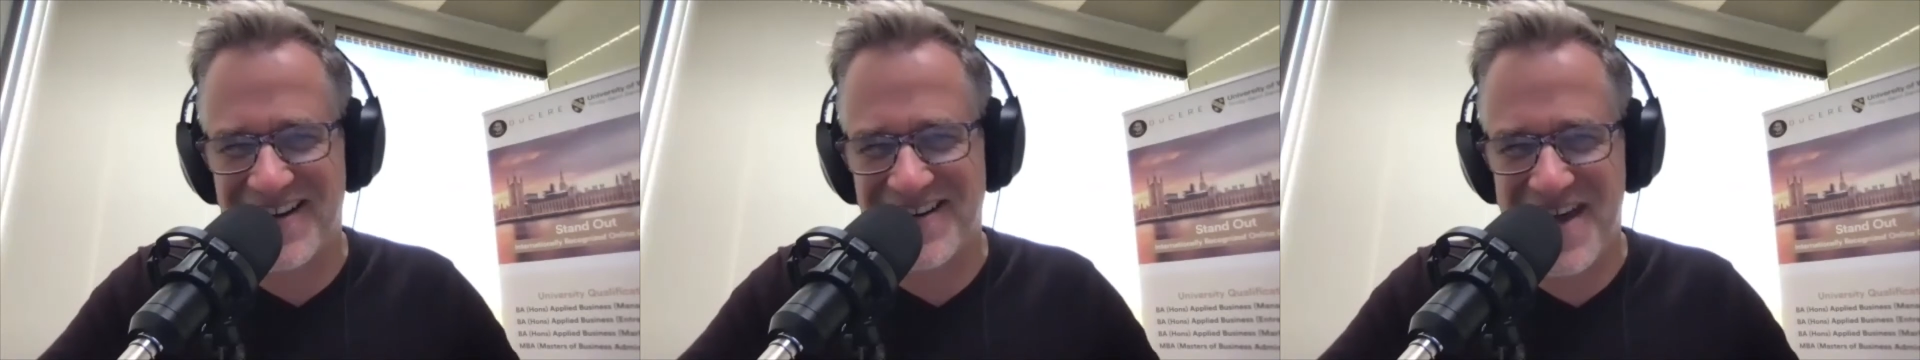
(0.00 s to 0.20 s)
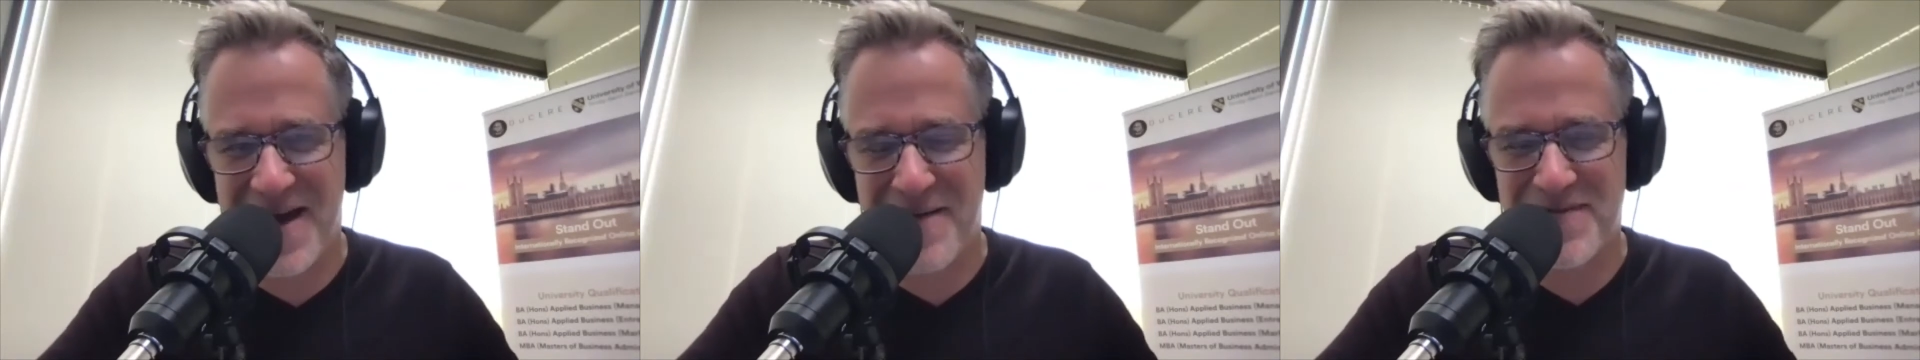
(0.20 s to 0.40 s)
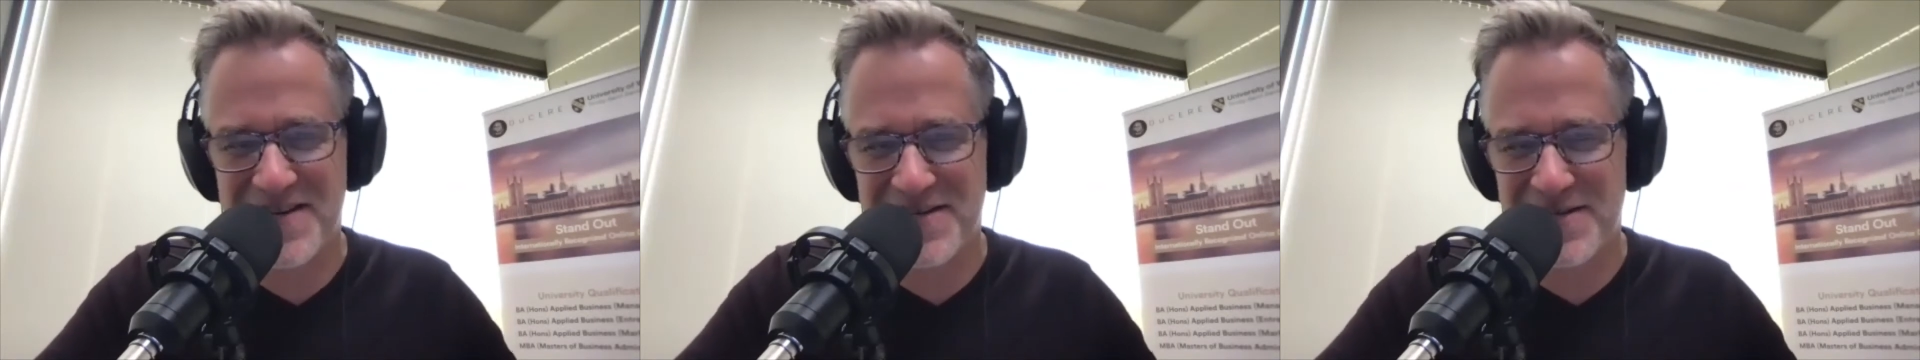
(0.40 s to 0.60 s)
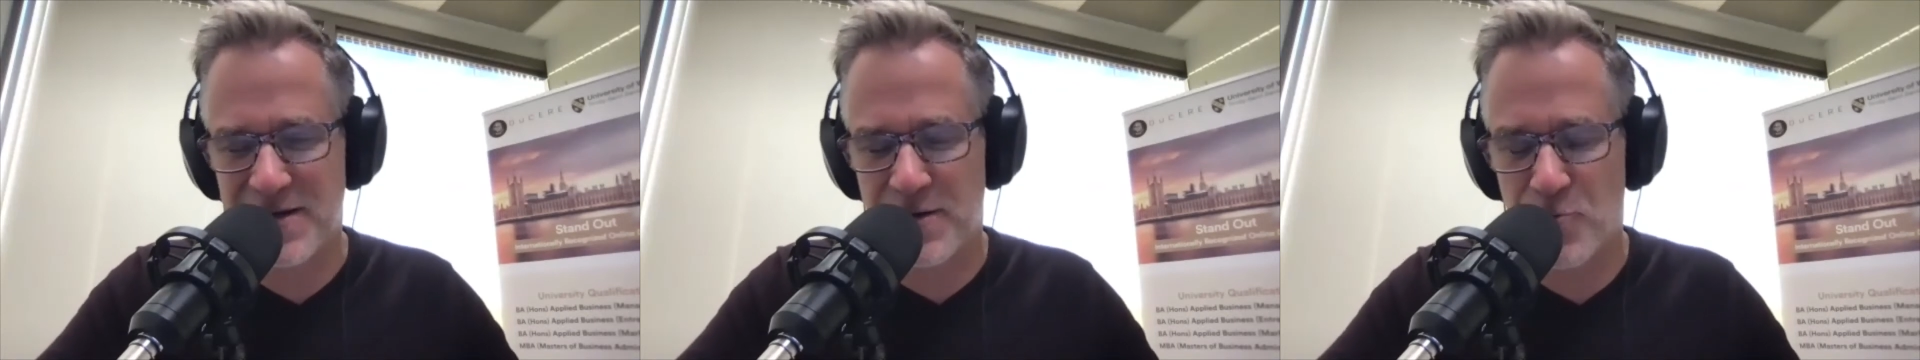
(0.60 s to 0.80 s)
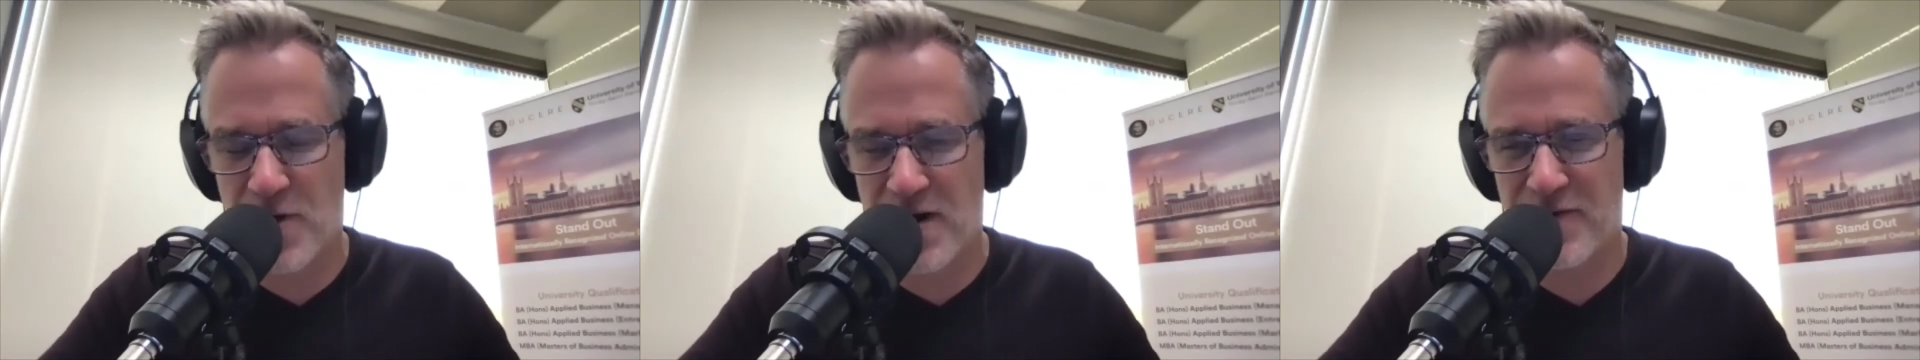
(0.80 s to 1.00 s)
campus, a
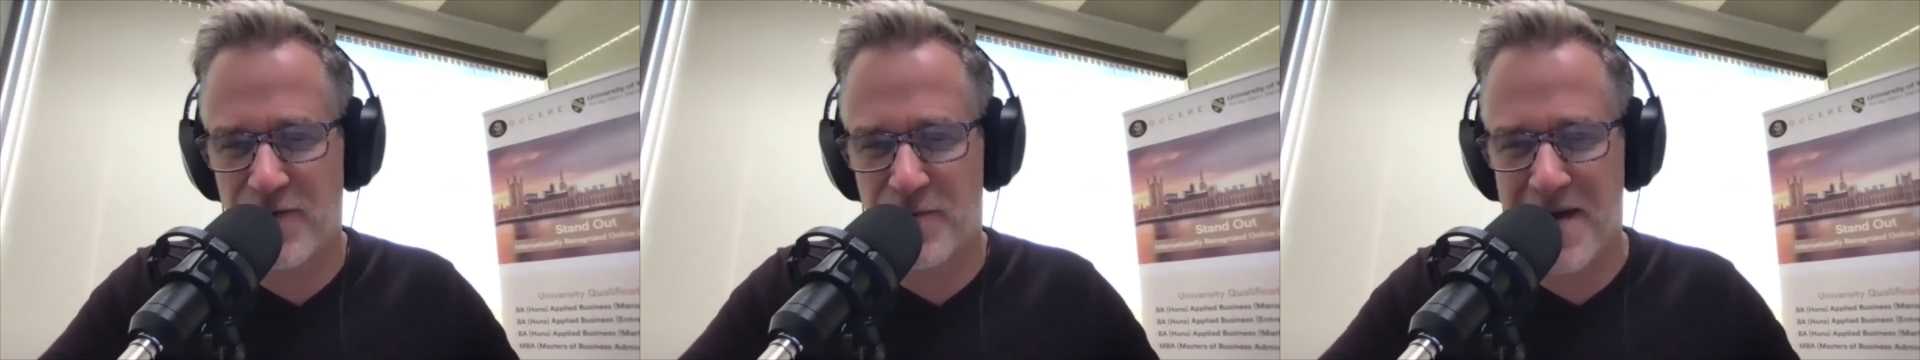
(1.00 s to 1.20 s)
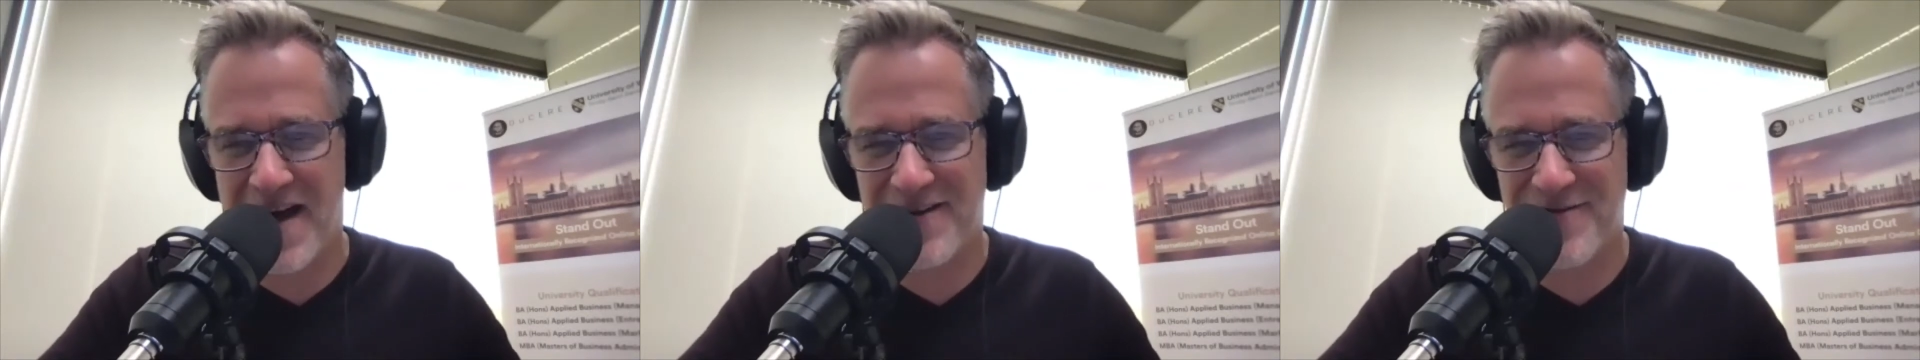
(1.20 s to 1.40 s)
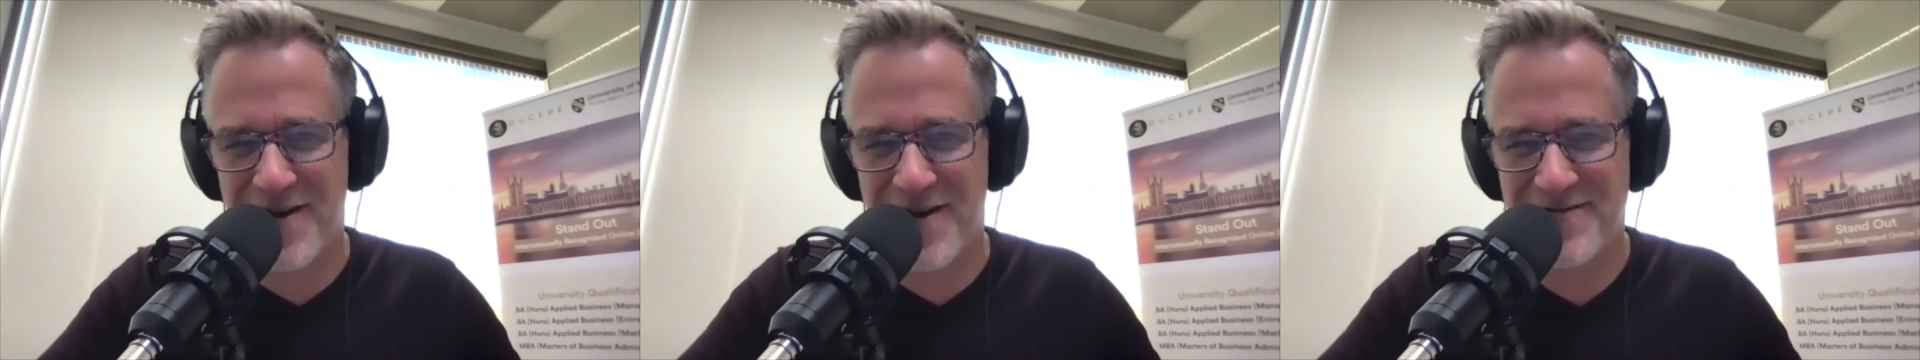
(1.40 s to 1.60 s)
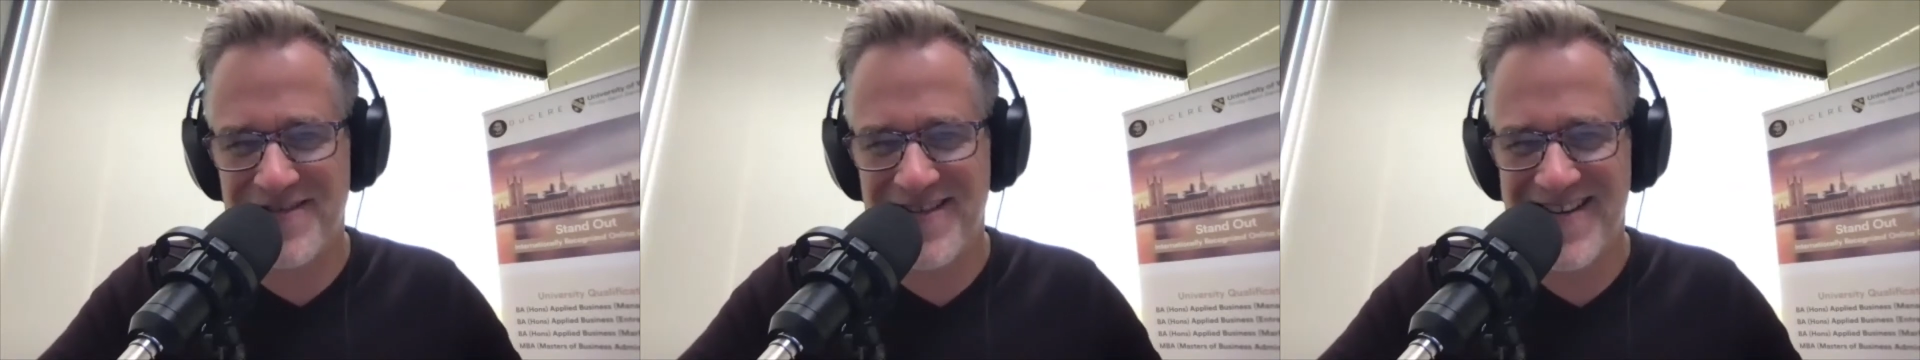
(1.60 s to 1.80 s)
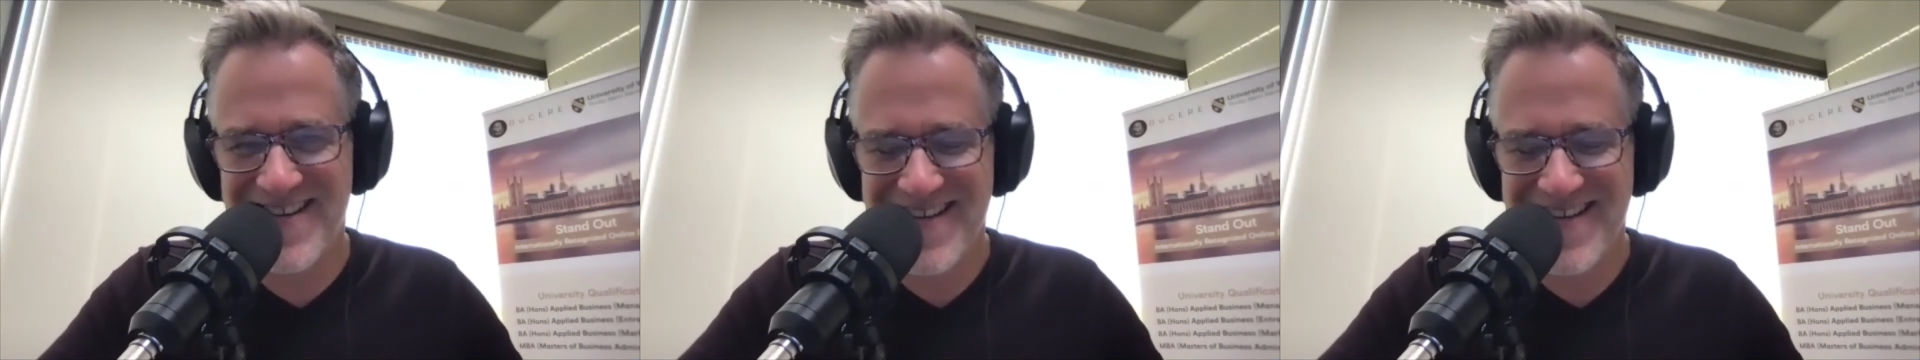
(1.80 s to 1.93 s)
wonderful background,